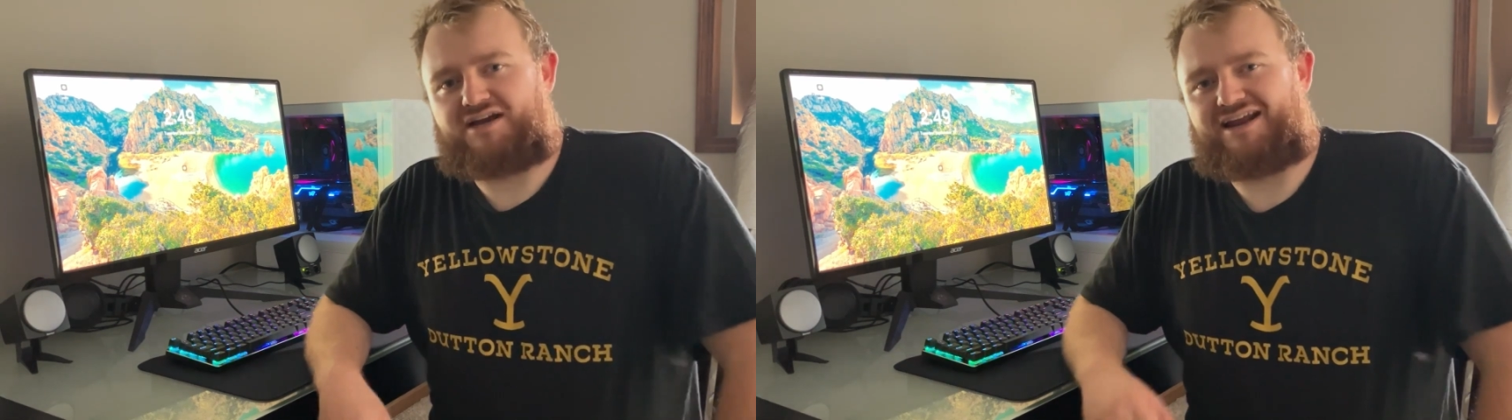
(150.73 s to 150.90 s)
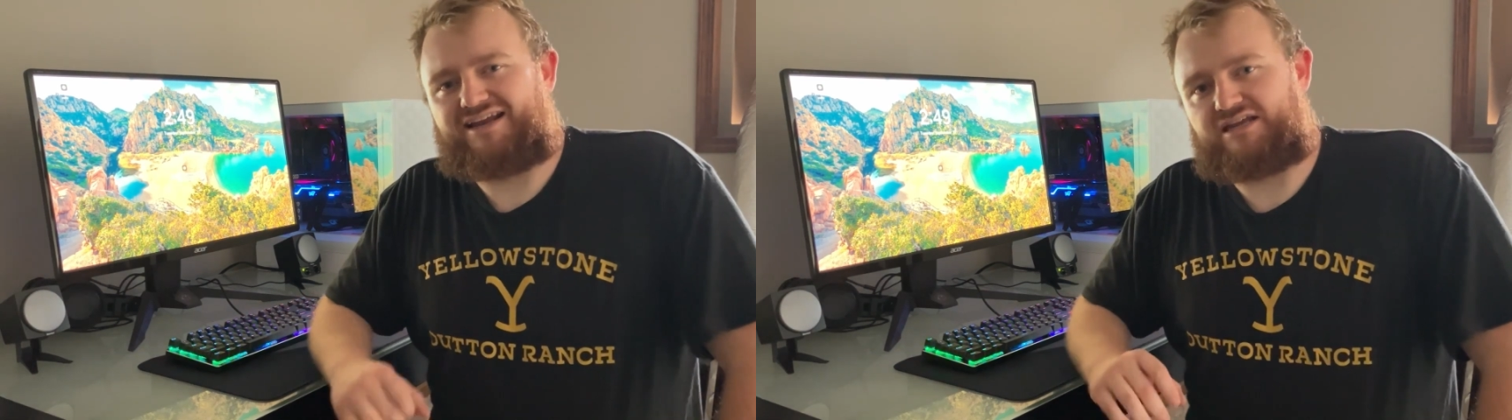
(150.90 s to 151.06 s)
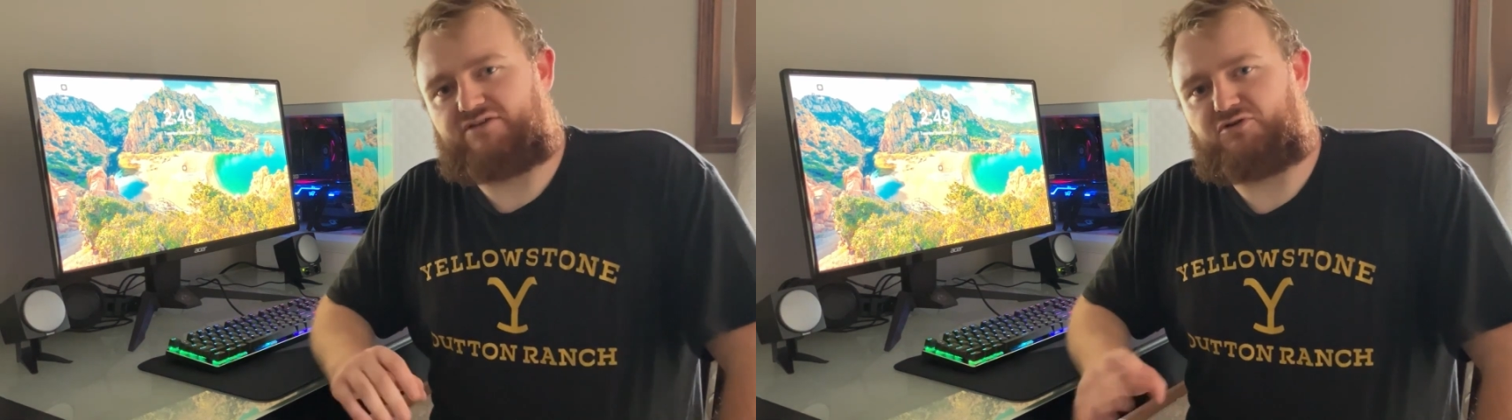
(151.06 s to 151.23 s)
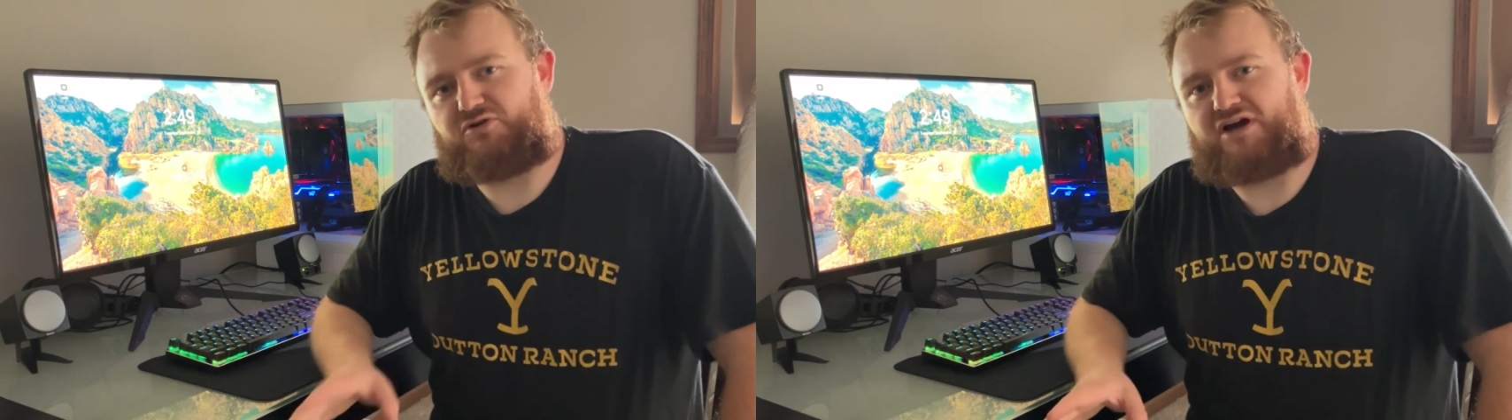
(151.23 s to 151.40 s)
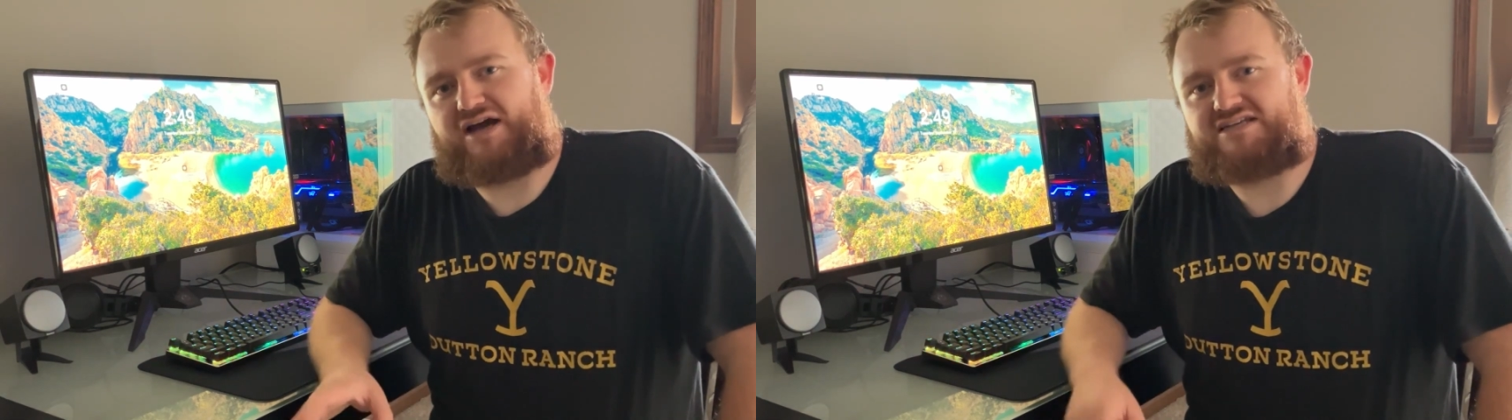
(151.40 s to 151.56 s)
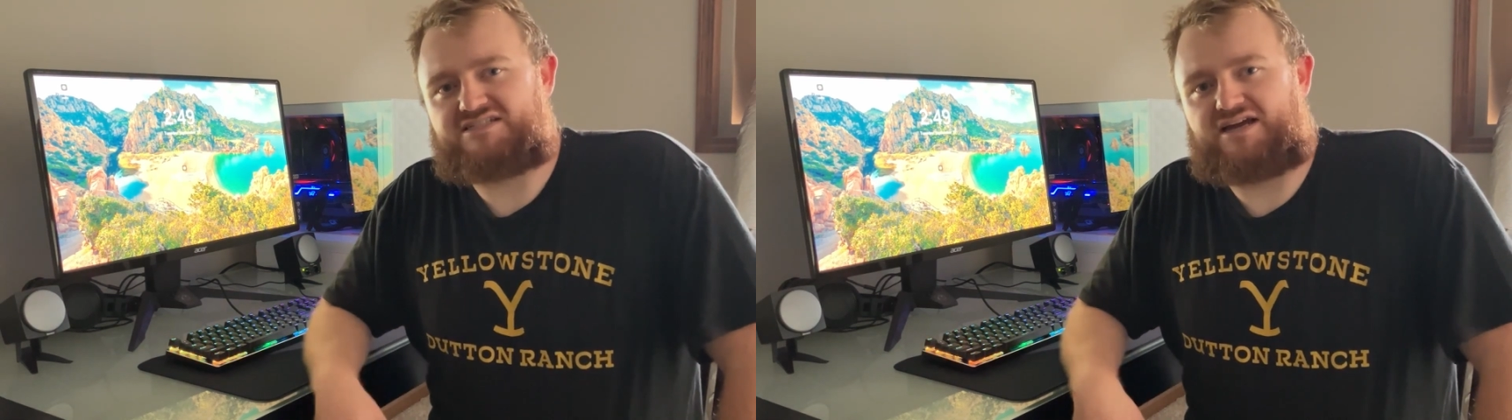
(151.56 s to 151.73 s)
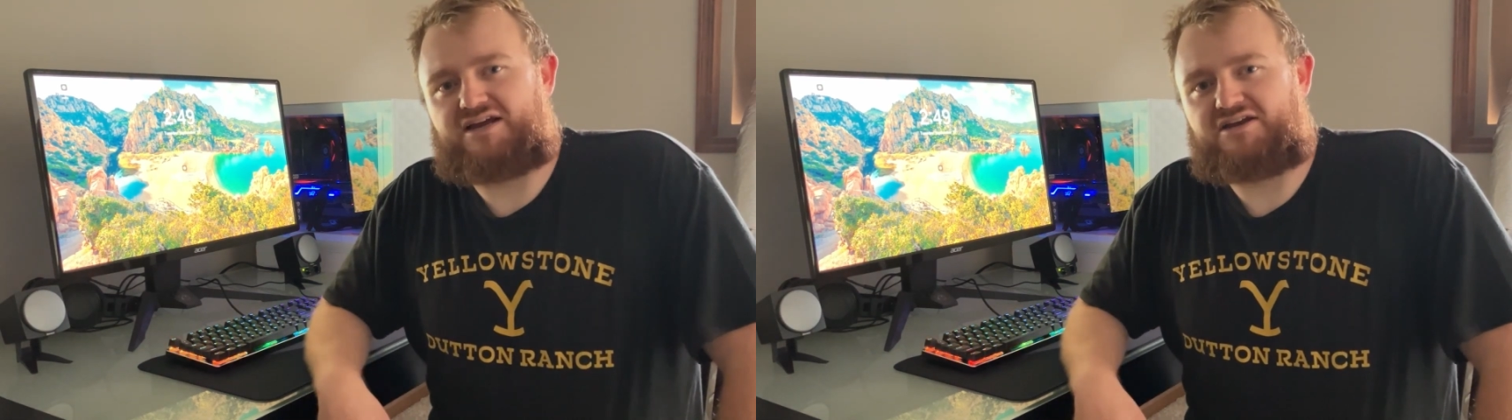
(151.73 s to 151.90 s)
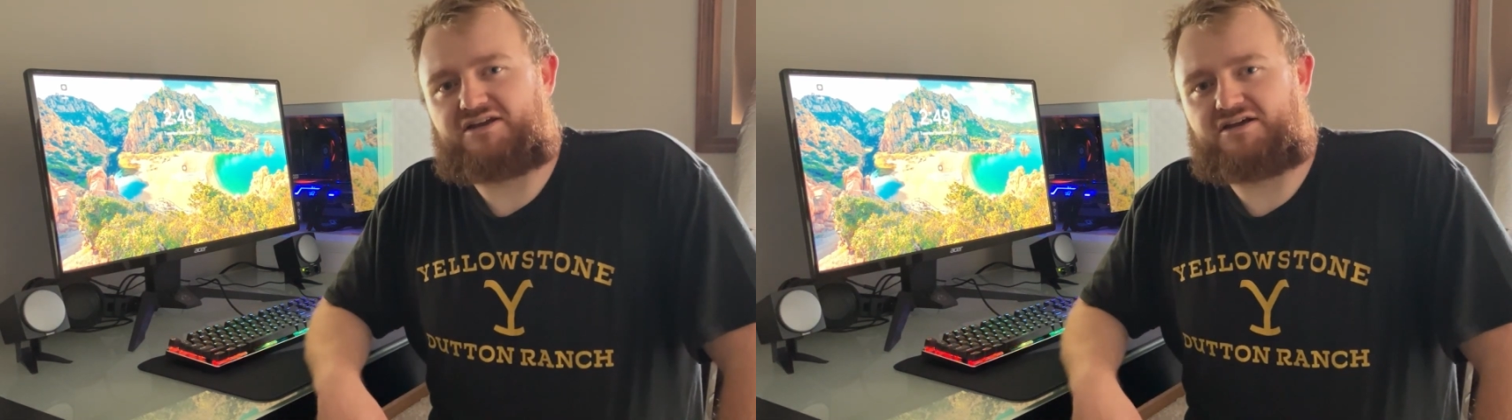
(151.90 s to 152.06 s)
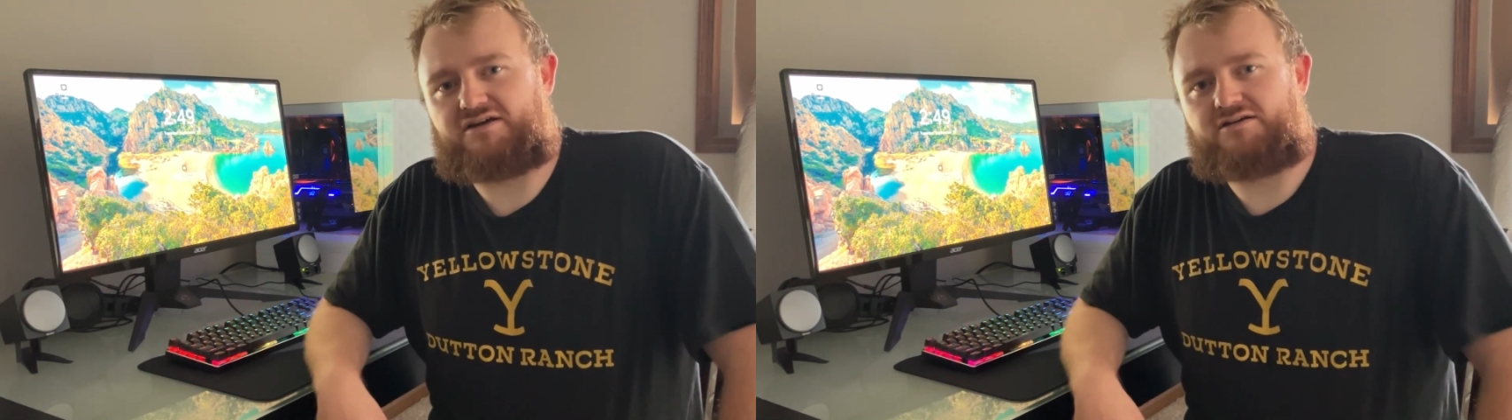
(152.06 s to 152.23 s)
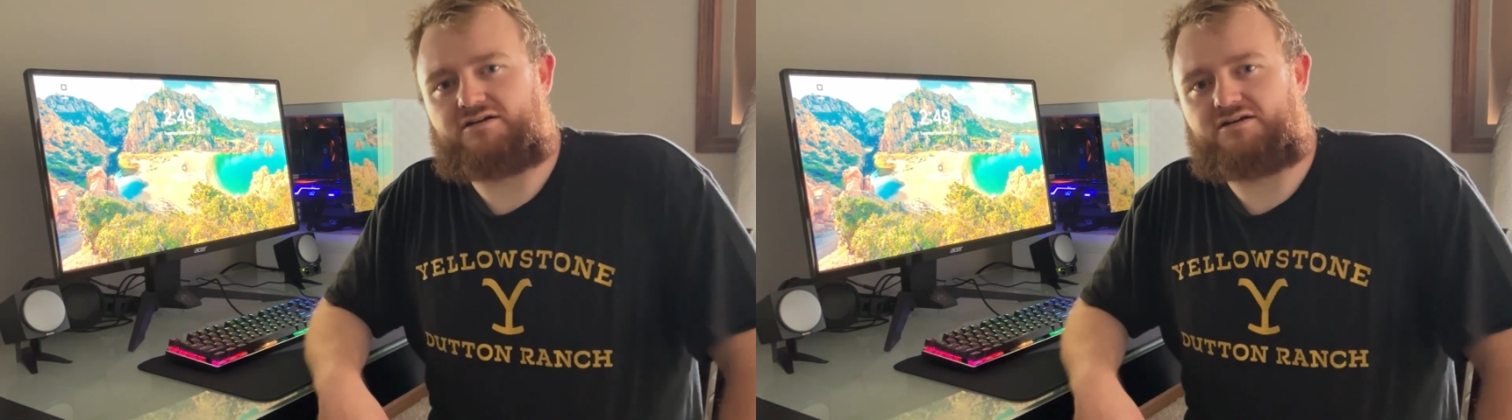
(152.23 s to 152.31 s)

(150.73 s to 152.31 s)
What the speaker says: and give you guys an idea